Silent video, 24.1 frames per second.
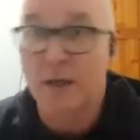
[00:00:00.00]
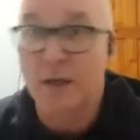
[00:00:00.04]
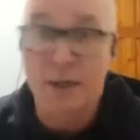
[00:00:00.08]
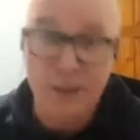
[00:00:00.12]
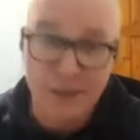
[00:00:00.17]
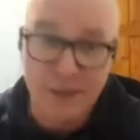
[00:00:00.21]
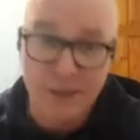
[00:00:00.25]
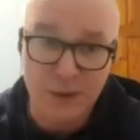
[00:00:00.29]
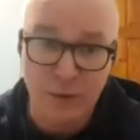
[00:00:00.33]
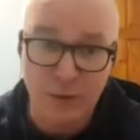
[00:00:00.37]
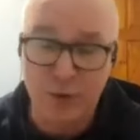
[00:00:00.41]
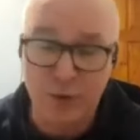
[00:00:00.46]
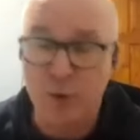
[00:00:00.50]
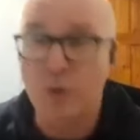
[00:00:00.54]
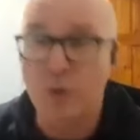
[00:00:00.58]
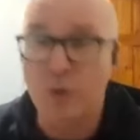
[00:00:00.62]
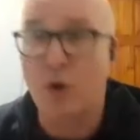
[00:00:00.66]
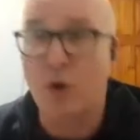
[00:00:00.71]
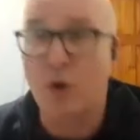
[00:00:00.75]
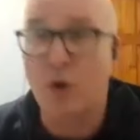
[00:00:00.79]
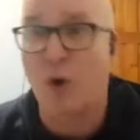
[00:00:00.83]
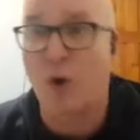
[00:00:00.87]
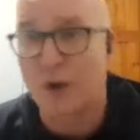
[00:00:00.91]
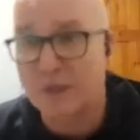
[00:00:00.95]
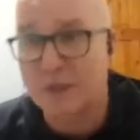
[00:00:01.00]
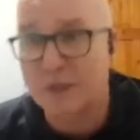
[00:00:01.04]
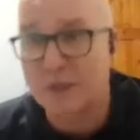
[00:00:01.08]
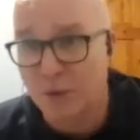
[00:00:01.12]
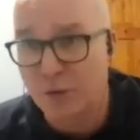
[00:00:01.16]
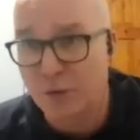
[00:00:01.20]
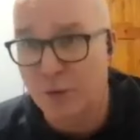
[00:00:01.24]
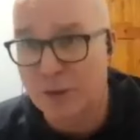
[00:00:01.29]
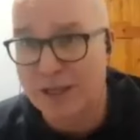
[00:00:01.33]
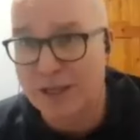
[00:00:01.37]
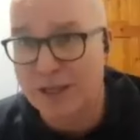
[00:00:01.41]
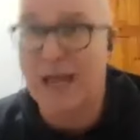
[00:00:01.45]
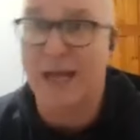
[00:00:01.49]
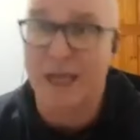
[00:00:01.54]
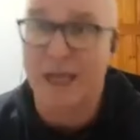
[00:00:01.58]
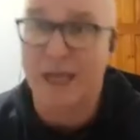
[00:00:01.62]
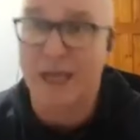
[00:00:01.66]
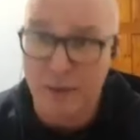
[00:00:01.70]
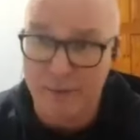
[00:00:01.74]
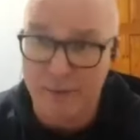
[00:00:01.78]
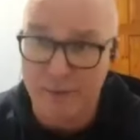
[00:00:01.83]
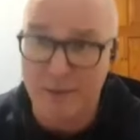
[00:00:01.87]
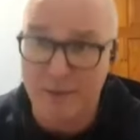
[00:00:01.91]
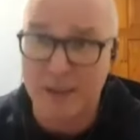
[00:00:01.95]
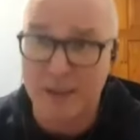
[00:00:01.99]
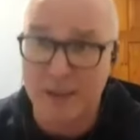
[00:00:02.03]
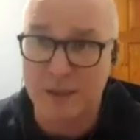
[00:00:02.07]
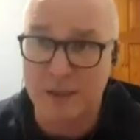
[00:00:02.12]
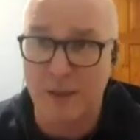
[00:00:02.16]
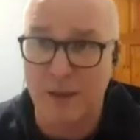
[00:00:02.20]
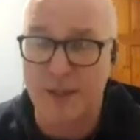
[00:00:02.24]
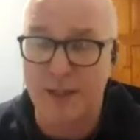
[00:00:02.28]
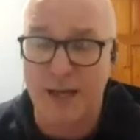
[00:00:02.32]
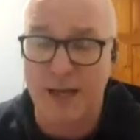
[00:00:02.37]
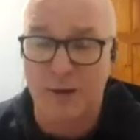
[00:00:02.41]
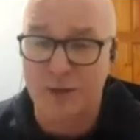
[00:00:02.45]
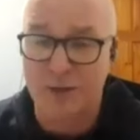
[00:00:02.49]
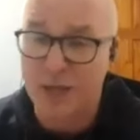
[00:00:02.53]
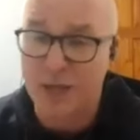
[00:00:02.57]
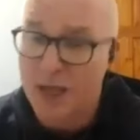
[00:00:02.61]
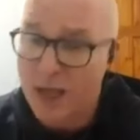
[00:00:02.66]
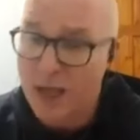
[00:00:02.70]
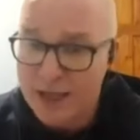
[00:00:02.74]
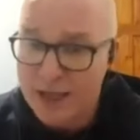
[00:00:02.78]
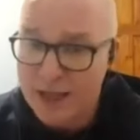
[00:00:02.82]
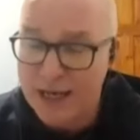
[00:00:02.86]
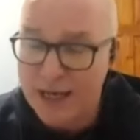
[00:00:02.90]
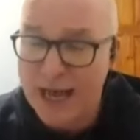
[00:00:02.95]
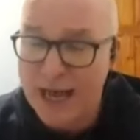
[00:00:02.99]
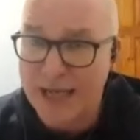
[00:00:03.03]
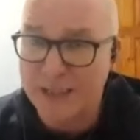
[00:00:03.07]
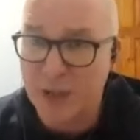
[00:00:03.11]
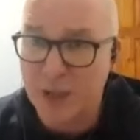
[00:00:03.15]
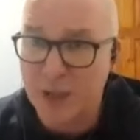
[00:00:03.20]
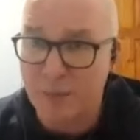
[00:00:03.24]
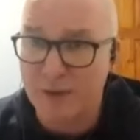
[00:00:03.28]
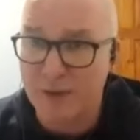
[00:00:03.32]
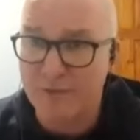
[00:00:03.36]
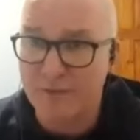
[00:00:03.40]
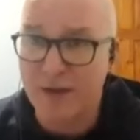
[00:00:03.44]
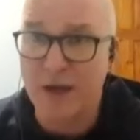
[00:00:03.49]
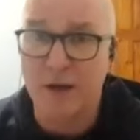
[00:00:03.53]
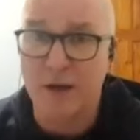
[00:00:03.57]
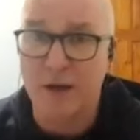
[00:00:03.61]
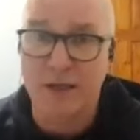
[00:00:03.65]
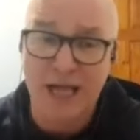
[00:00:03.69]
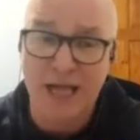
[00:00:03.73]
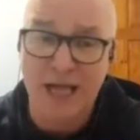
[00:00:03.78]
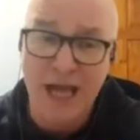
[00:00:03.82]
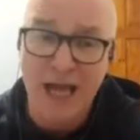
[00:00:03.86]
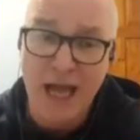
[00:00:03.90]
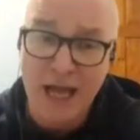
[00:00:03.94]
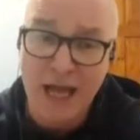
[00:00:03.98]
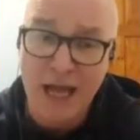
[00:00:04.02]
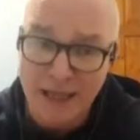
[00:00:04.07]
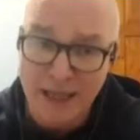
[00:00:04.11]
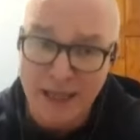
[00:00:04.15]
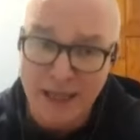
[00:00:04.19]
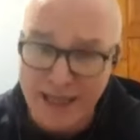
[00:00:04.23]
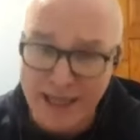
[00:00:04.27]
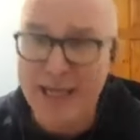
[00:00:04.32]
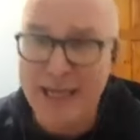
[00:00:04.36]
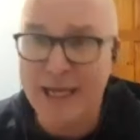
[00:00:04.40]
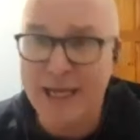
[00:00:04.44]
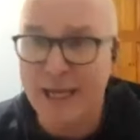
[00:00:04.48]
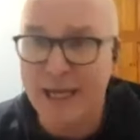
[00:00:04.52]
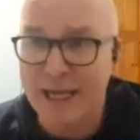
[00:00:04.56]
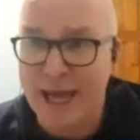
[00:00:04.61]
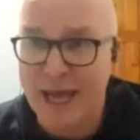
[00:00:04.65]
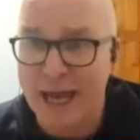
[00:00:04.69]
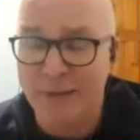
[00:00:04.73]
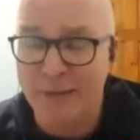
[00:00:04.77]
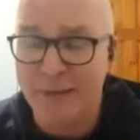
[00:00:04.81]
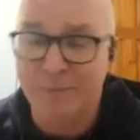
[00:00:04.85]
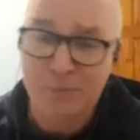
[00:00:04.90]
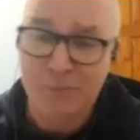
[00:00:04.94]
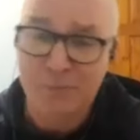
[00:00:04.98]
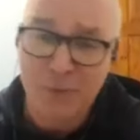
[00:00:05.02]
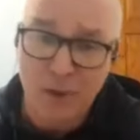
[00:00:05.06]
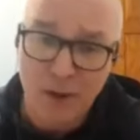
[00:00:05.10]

So do Cork, so do Kilkenny. We've been squeezed out the last couple of years. The league again.